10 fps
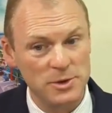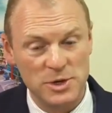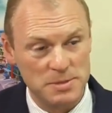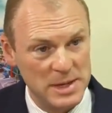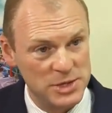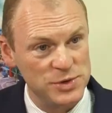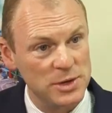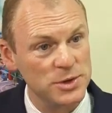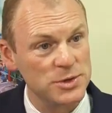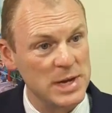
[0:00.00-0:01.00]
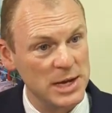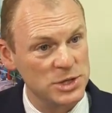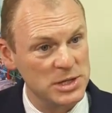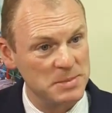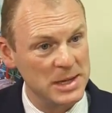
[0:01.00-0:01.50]
cross-ministry
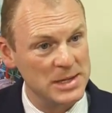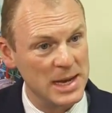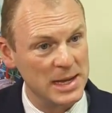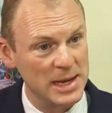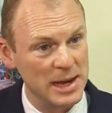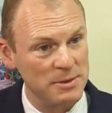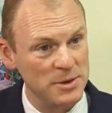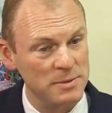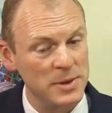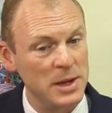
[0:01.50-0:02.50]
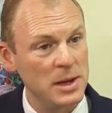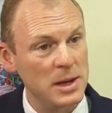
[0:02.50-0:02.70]
consultation is being taken account of.